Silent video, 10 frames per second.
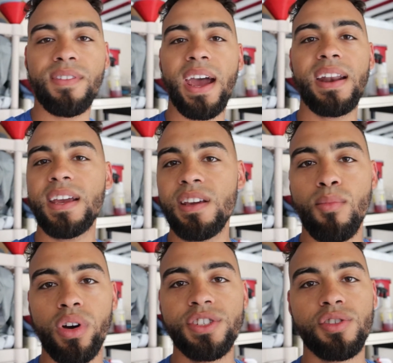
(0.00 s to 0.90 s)
haven't had any
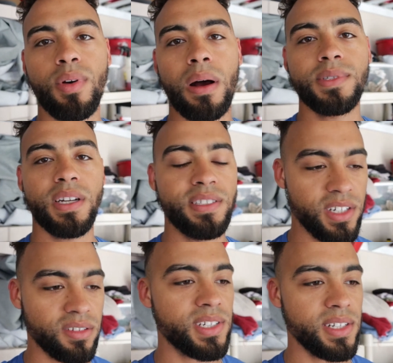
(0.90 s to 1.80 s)
moisture problems
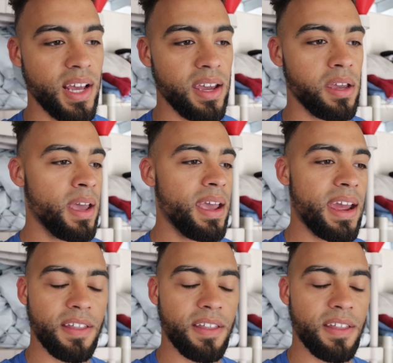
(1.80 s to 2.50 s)
until today,